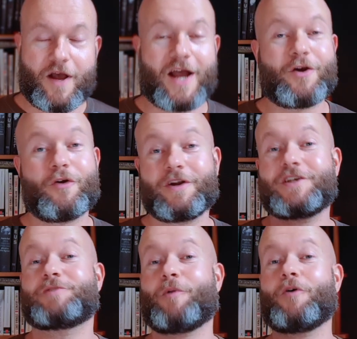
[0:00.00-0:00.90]
I
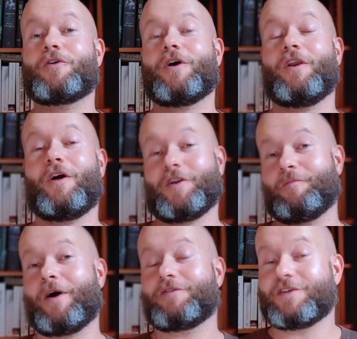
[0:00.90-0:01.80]
already spoke a lot
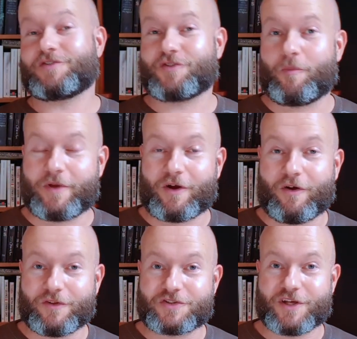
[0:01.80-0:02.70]
about this topic
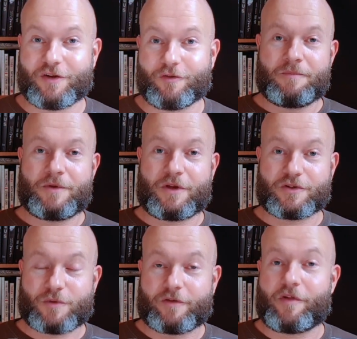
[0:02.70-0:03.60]
on the channel
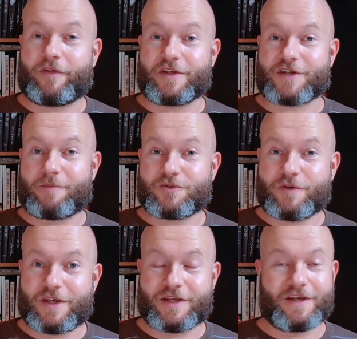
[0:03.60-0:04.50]
because one of the things I'm
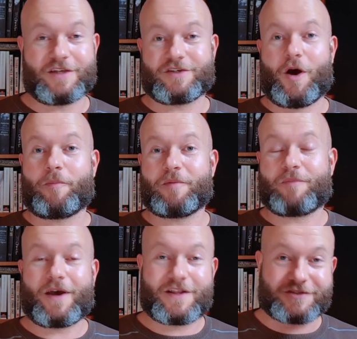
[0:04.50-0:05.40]
doing is helping
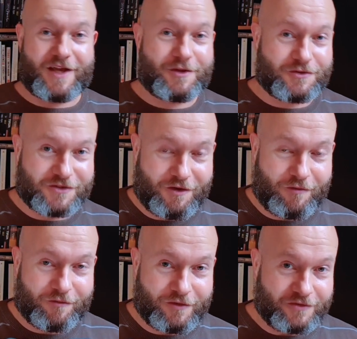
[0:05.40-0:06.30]
pilots like
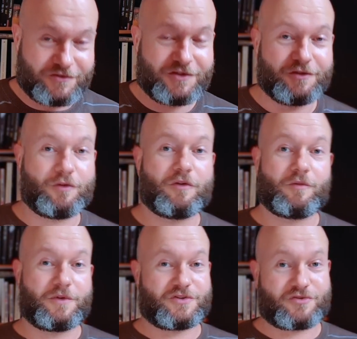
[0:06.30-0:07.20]
yourself deal
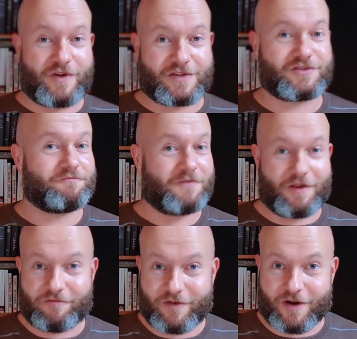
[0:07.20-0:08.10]
with stress
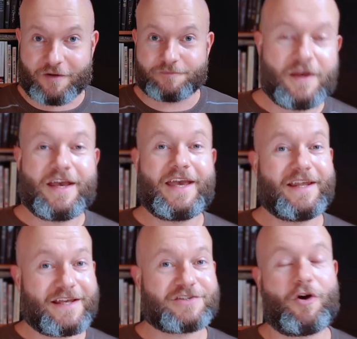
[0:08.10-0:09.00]
and fear.
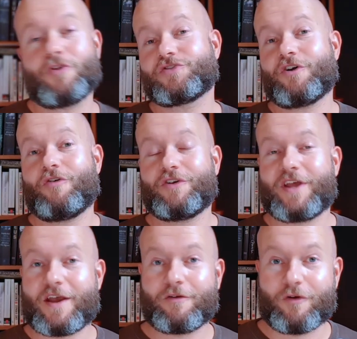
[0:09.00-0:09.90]
It is also an
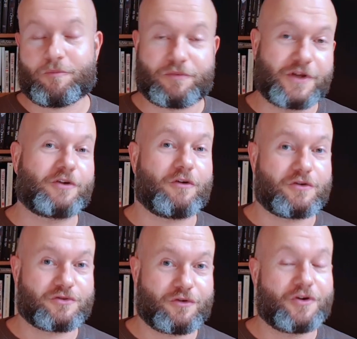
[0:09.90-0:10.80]
error
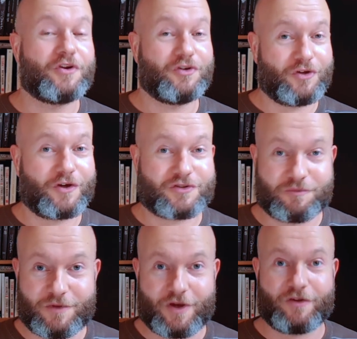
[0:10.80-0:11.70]
precursor not
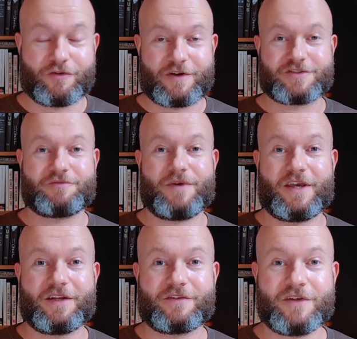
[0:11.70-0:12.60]
to be
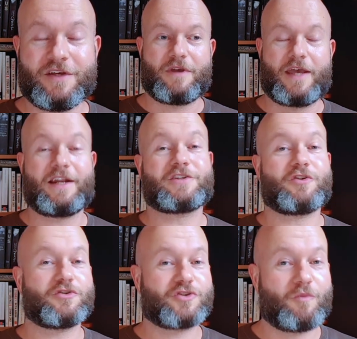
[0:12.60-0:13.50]
underestimated, and it is
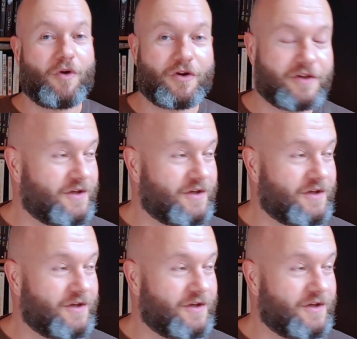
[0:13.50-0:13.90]
also one